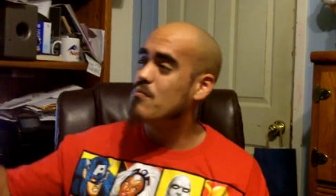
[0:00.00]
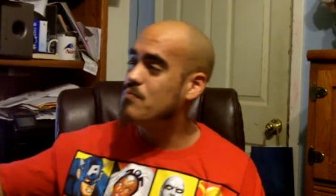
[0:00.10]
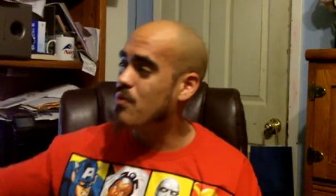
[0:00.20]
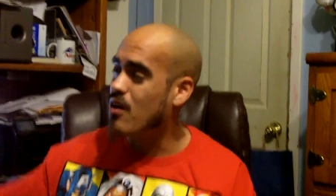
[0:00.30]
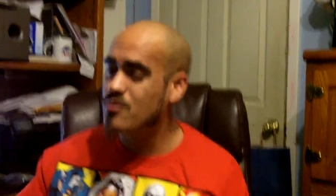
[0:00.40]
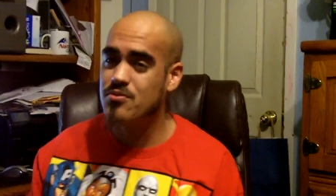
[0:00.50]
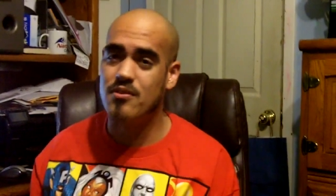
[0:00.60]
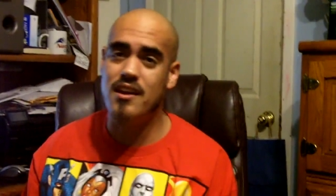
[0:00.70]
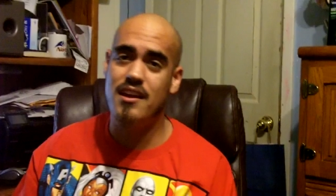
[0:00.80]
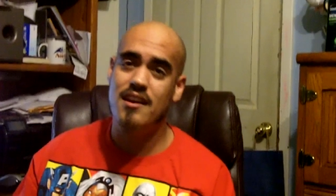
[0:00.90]
Part part
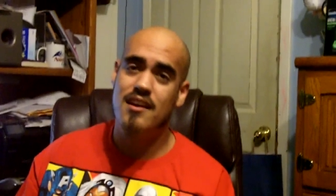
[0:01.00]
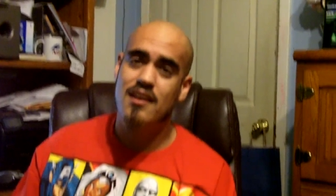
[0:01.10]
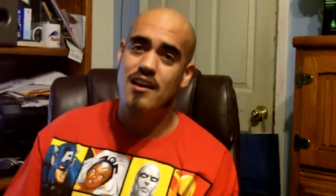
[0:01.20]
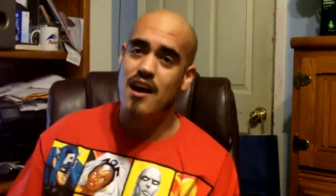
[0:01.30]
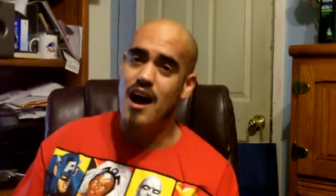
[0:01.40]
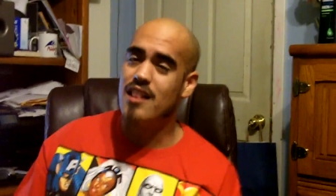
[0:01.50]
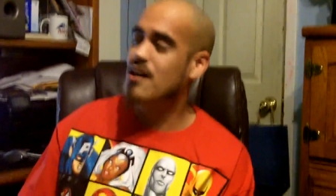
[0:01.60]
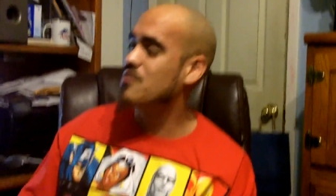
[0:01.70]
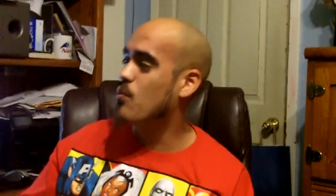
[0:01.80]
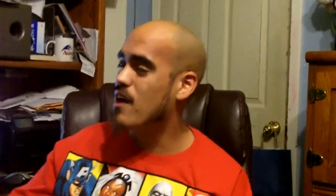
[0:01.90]
three. Well, you
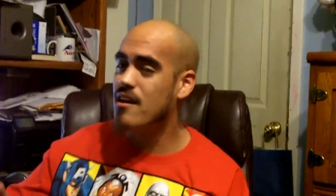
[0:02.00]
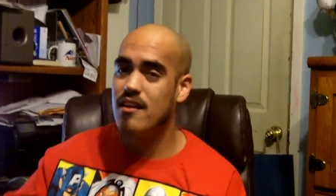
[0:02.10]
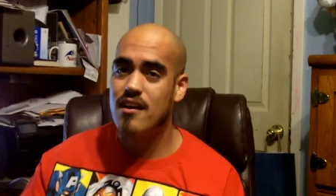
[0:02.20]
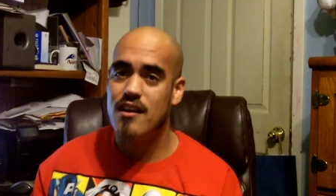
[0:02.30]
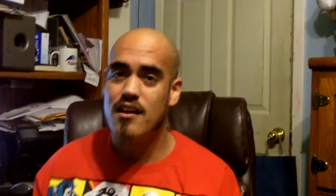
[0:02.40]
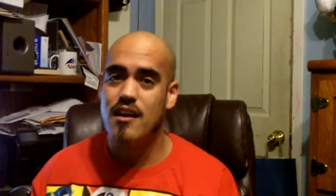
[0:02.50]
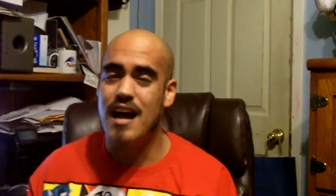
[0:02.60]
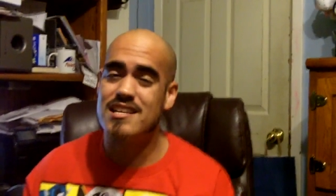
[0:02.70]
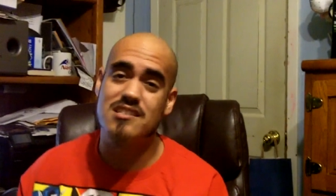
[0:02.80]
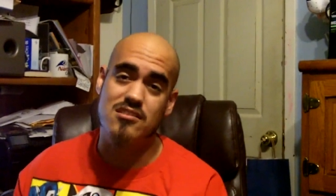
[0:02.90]
just I started the game, but yo,
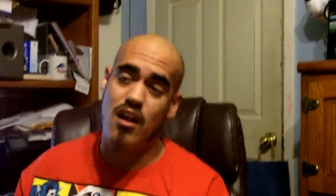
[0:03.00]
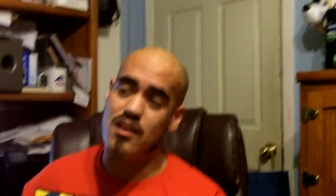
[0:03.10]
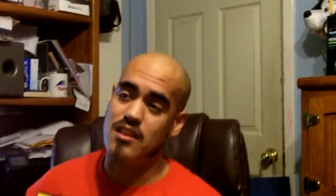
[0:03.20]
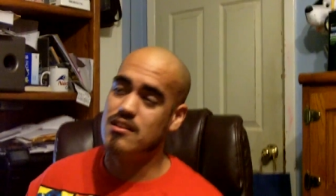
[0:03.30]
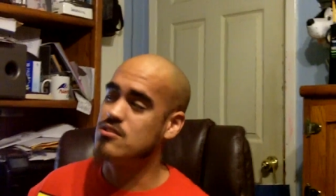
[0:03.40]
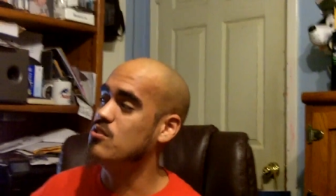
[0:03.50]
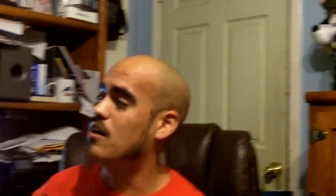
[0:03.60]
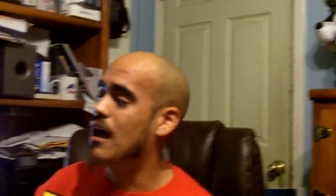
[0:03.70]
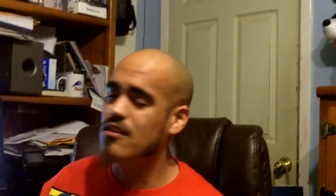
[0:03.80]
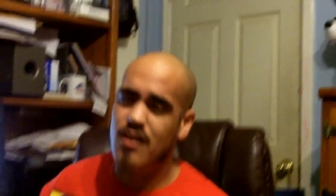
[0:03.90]
but yo. I just started it
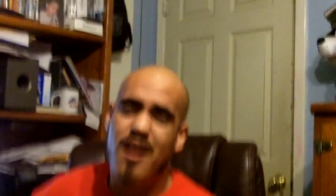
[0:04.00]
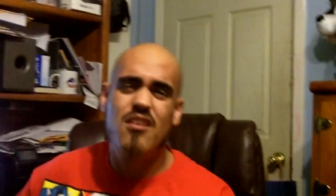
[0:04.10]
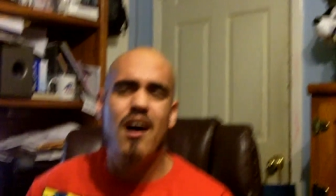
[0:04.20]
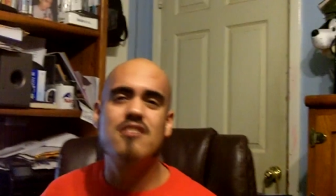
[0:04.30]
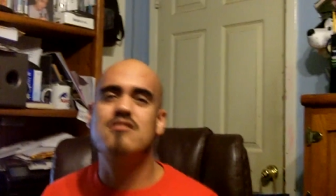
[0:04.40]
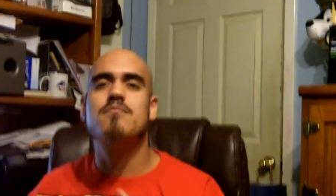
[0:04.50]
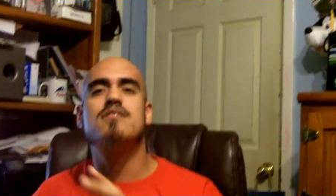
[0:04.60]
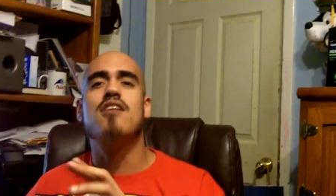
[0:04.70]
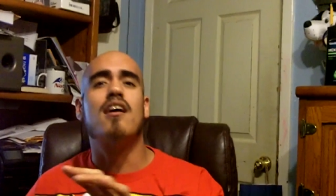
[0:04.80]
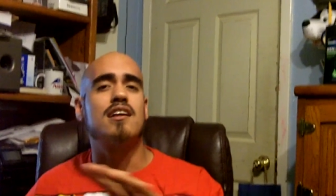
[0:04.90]
too. I know. I know. I
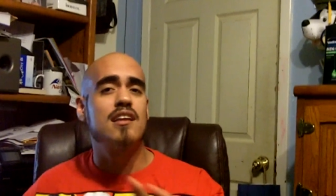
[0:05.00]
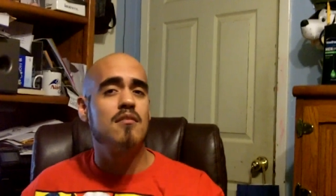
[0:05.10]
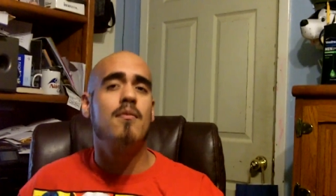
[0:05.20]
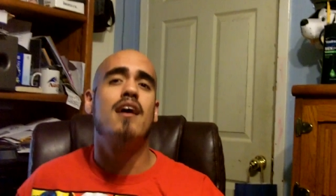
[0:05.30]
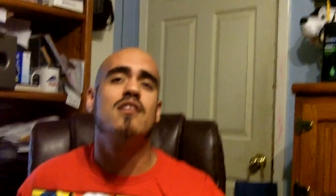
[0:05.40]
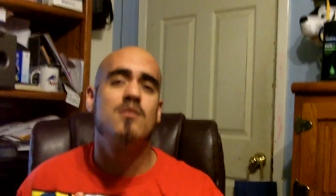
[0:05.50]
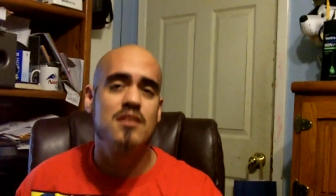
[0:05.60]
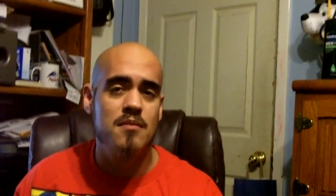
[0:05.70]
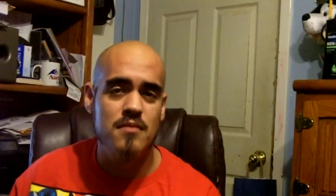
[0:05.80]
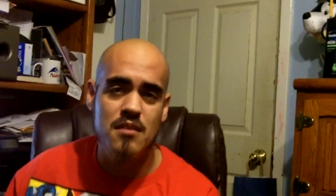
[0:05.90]
shouldn't be talking. Never mind. You know.
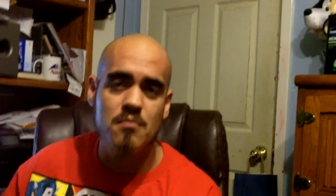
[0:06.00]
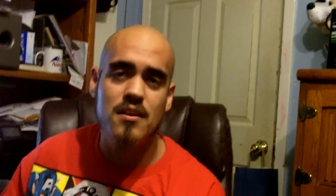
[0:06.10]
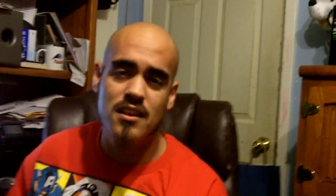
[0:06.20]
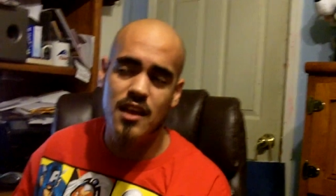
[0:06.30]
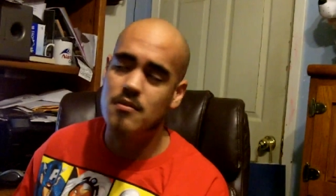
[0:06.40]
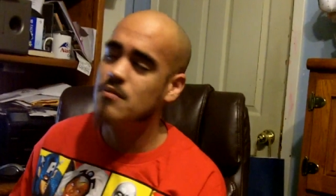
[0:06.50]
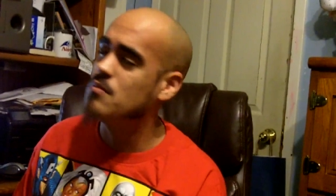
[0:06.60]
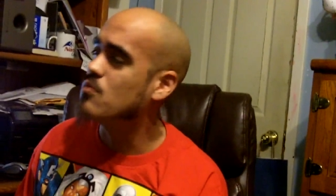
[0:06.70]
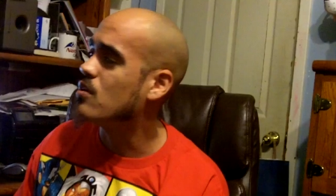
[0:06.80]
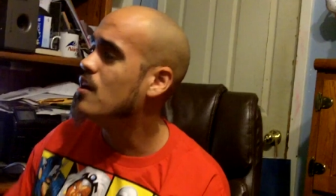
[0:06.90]
Let me, let me play the game a
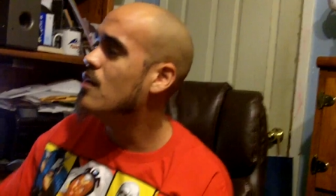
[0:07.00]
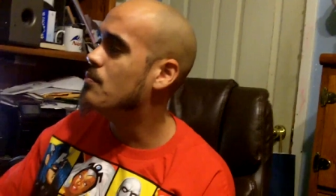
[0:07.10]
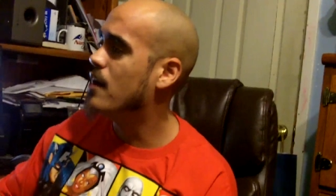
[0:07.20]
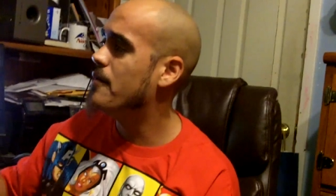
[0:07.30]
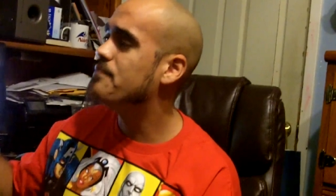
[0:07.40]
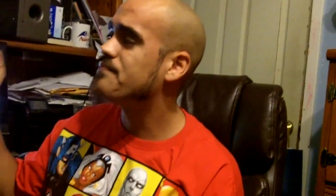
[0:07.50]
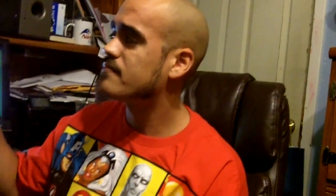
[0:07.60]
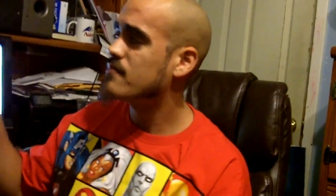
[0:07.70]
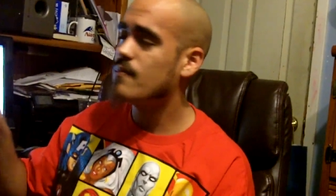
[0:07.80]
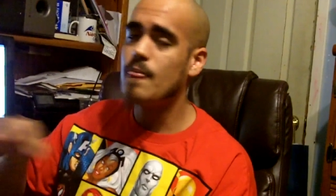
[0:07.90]
little bit more. But
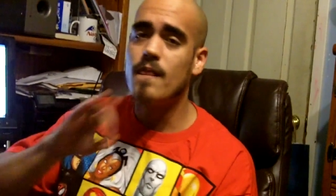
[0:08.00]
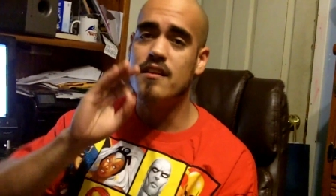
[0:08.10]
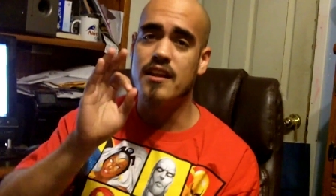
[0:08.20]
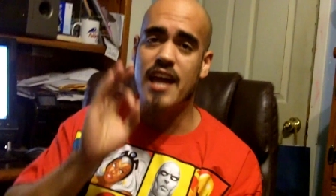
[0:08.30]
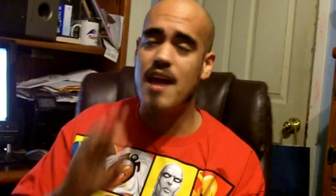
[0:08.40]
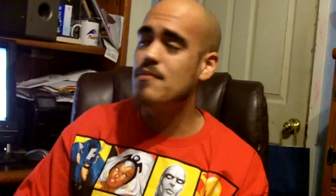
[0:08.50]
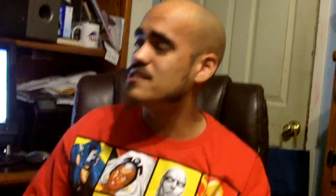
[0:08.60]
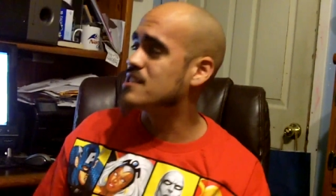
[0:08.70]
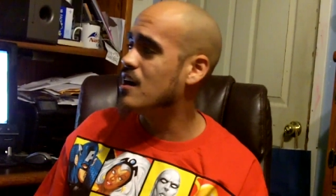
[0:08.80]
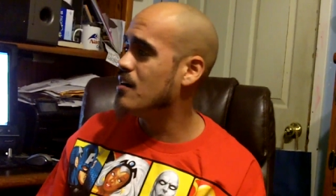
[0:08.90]
the game
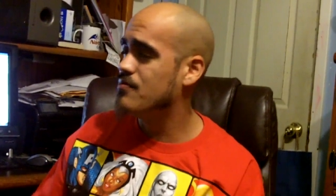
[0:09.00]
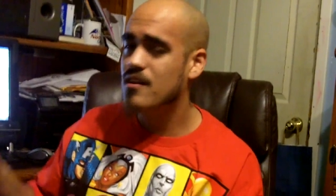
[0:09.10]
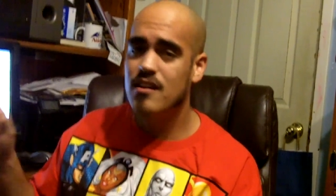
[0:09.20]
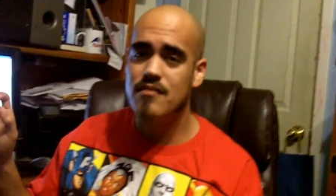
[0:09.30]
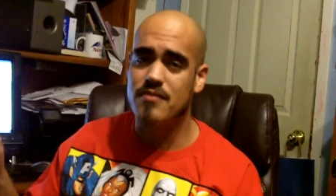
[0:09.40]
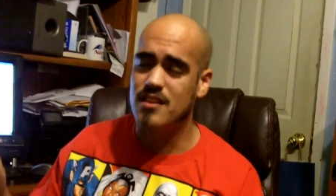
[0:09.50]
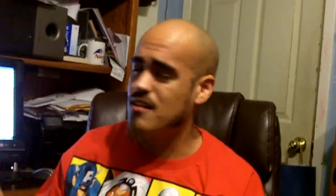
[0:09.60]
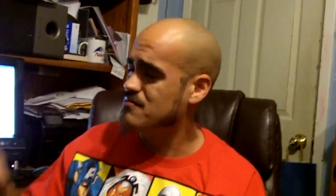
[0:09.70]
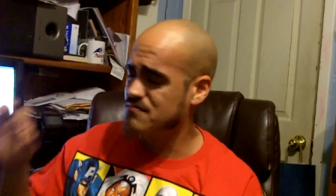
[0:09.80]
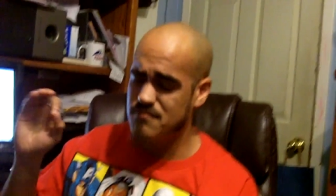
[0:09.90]
itself,
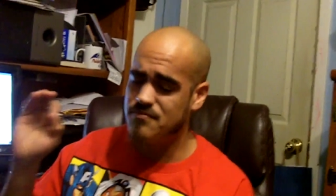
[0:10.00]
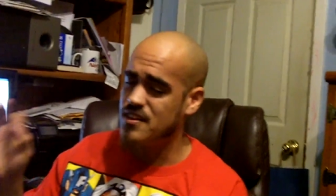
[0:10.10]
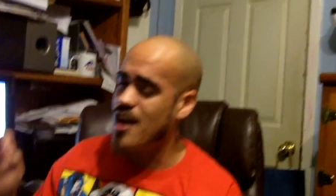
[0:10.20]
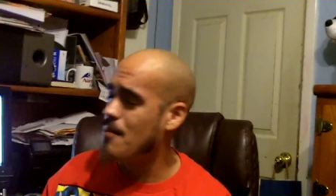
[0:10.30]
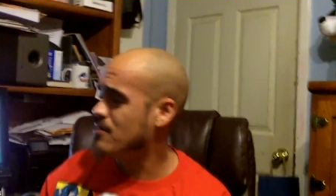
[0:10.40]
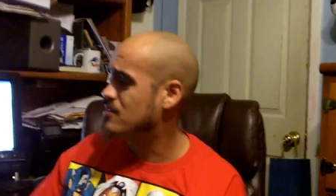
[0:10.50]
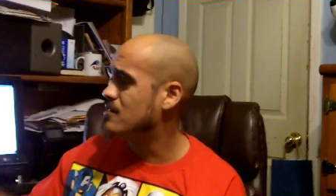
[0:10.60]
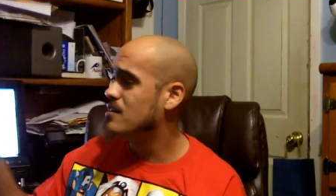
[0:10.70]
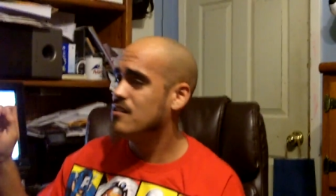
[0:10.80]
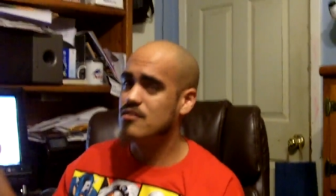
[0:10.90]
phen-
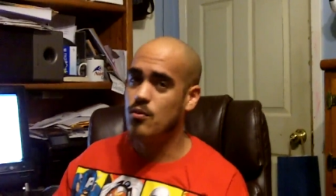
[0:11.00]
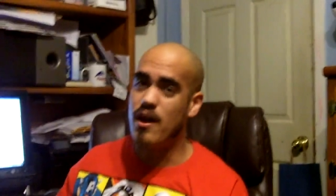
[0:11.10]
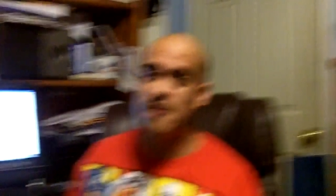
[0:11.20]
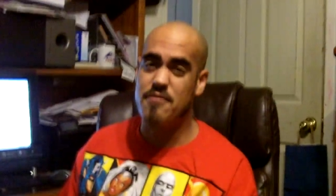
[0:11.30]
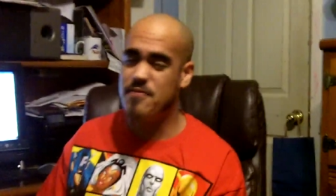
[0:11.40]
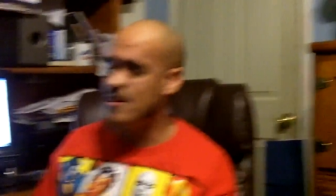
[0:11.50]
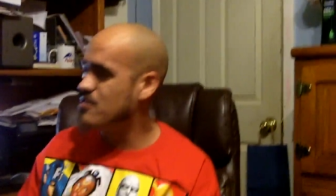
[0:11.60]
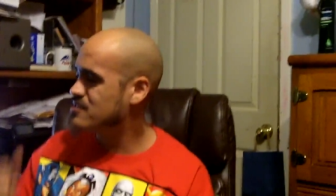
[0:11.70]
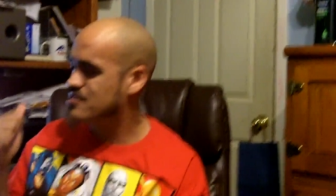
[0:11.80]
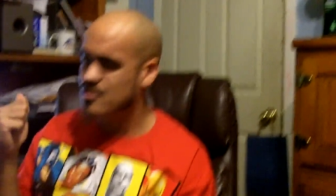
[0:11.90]
phenomenal. The way it
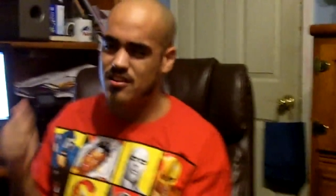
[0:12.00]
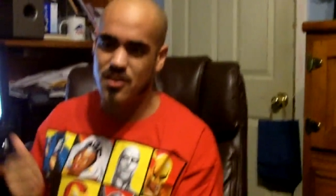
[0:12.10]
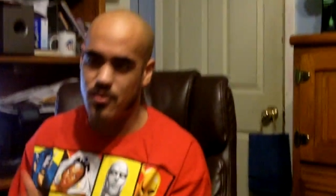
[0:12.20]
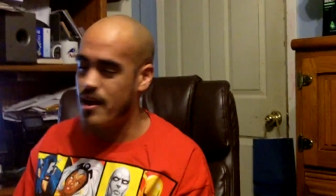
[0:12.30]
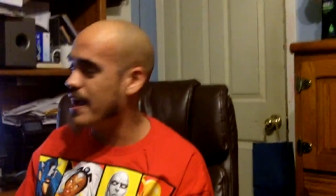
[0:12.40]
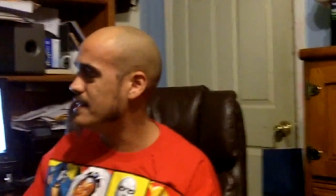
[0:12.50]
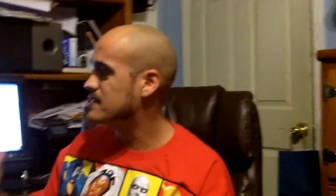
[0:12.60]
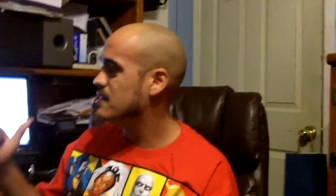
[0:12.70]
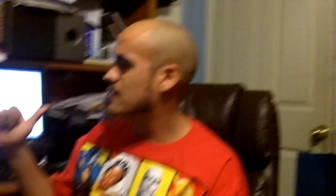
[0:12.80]
feels, great.